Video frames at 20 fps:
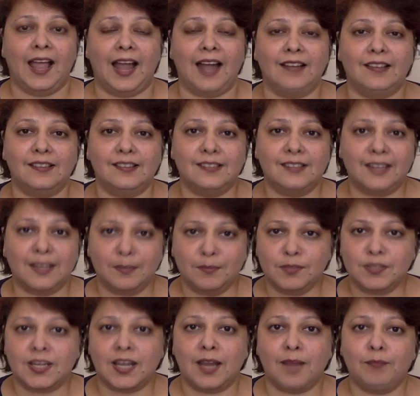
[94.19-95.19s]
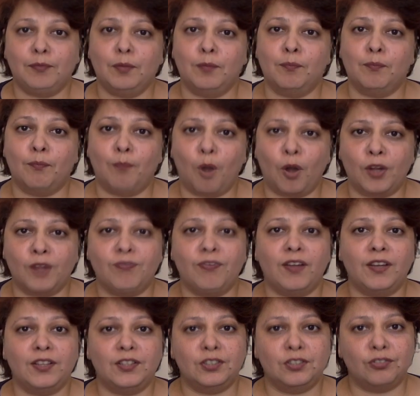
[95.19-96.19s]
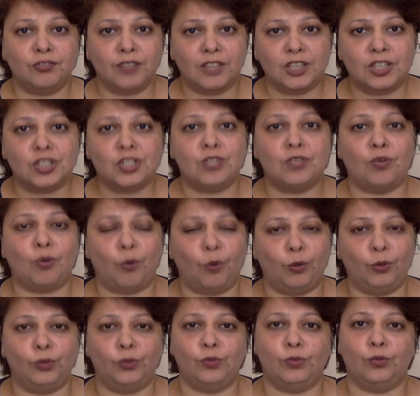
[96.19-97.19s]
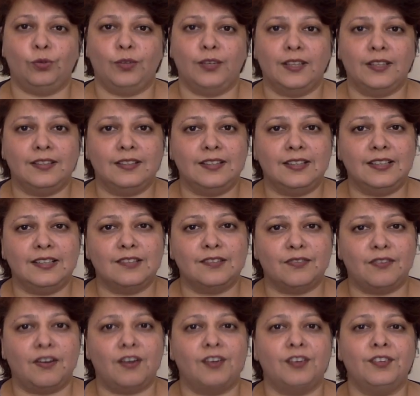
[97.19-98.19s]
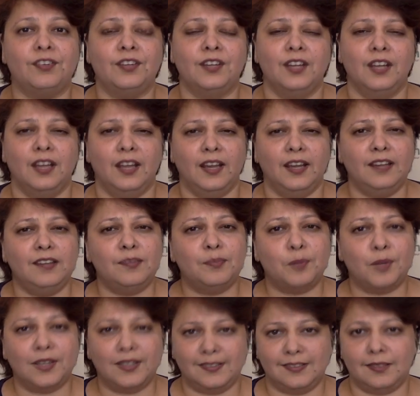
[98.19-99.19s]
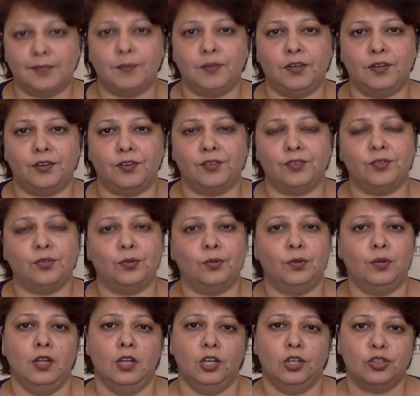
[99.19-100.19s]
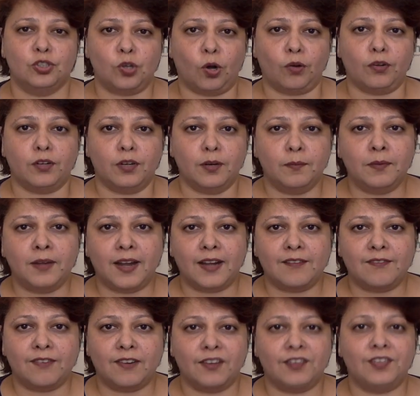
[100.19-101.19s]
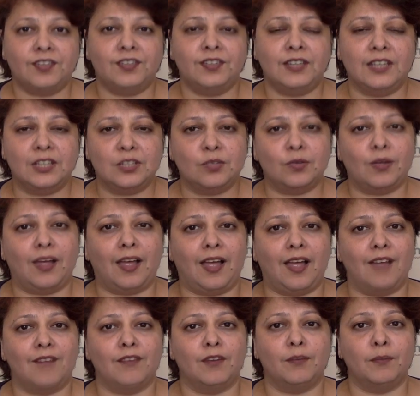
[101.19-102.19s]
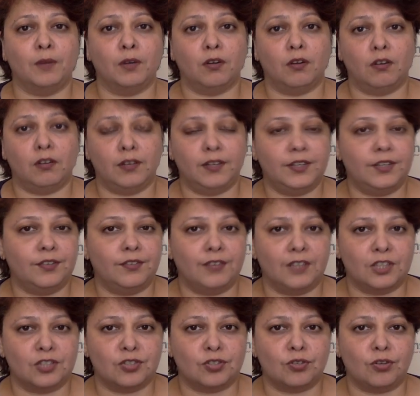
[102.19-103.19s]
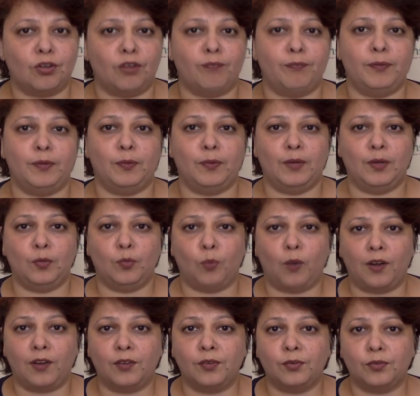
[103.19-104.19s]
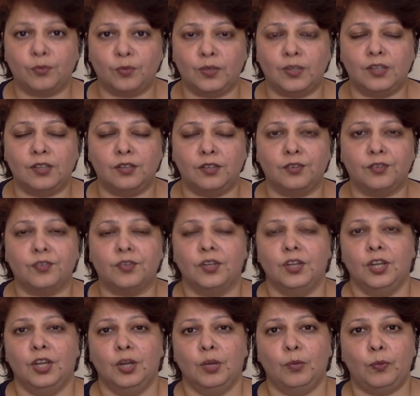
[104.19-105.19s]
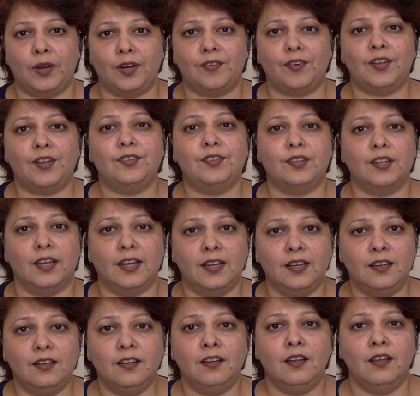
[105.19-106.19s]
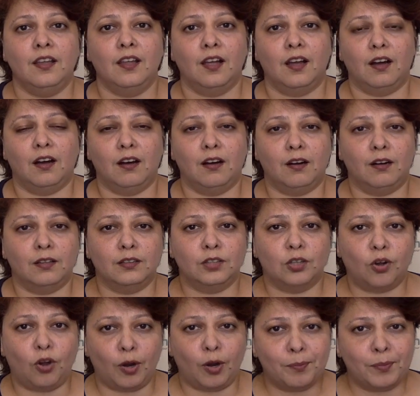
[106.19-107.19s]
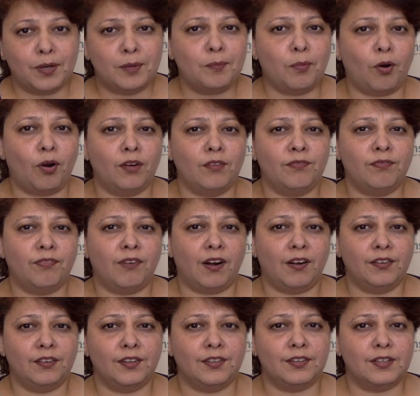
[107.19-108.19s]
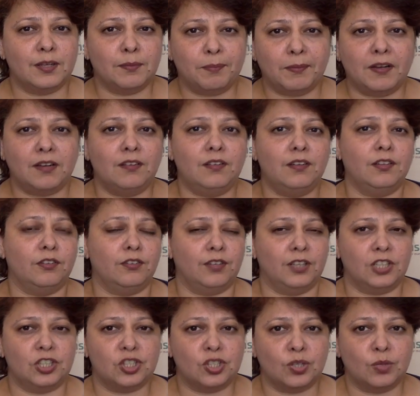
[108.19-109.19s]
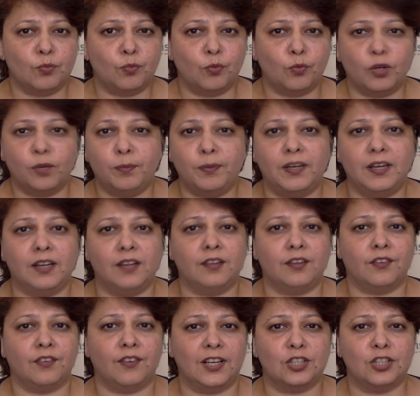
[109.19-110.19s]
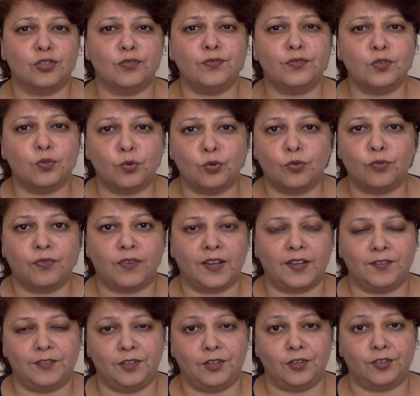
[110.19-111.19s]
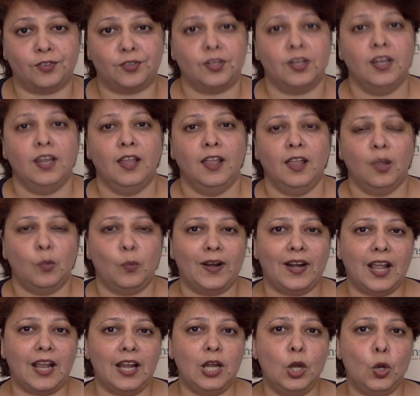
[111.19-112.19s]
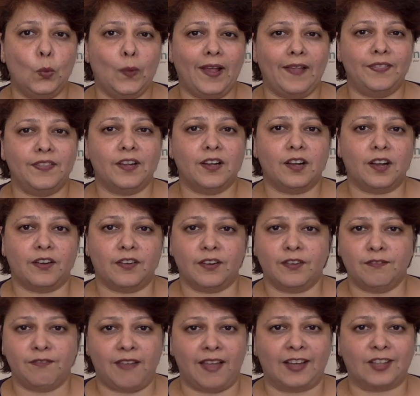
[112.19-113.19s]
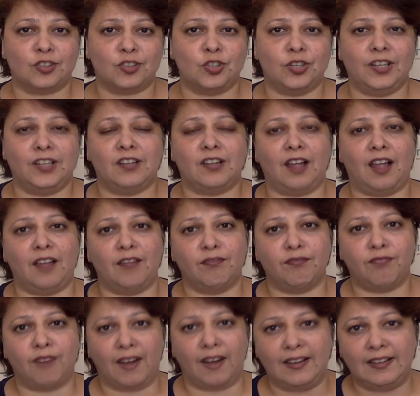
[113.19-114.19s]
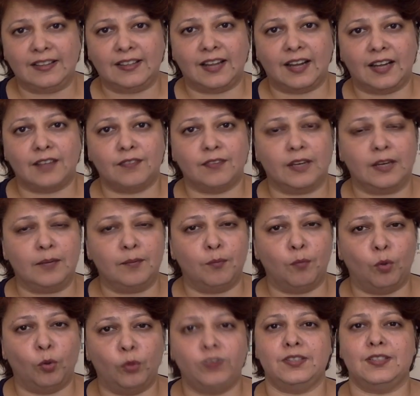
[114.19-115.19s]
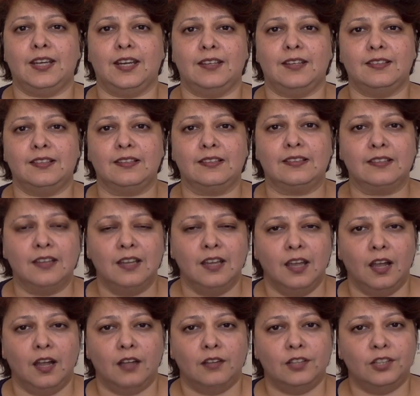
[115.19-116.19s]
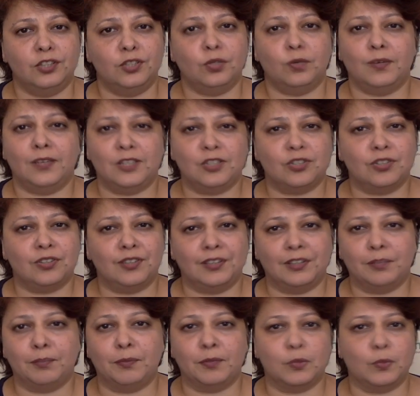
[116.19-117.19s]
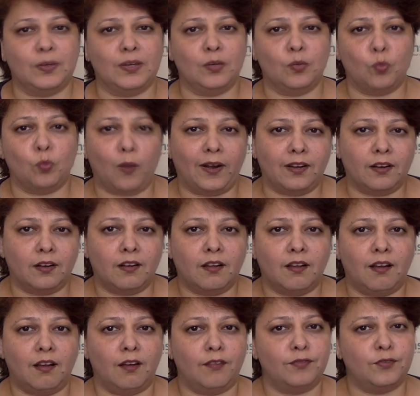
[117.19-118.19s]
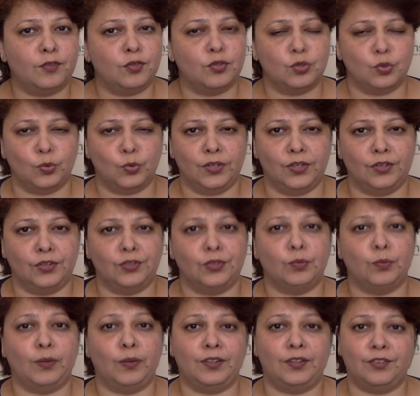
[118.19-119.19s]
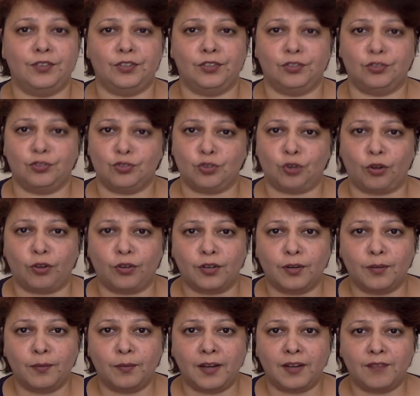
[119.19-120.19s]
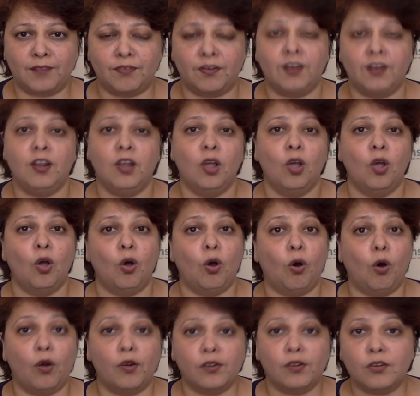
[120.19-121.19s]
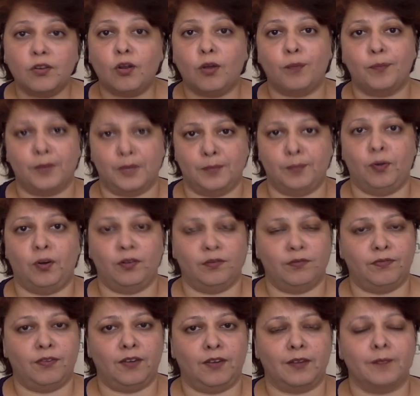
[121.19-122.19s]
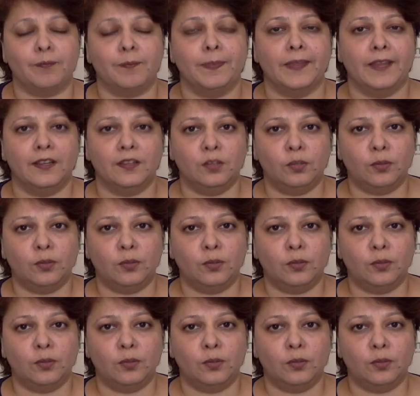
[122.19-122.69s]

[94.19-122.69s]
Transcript: At the same time, the modified duration also in these funds is pretty similar. So short-term debt funds need to have a Macaulay duration of between 1 to 3 years, whereas in the corporate bond fund, the typical duration would be in the range of 2 to 5 years. When I look at the current fact sheets, I find that in most cases, the duration is between 1.5 to 2 years, whether it's a short-term debt fund or a corporate bond fund. So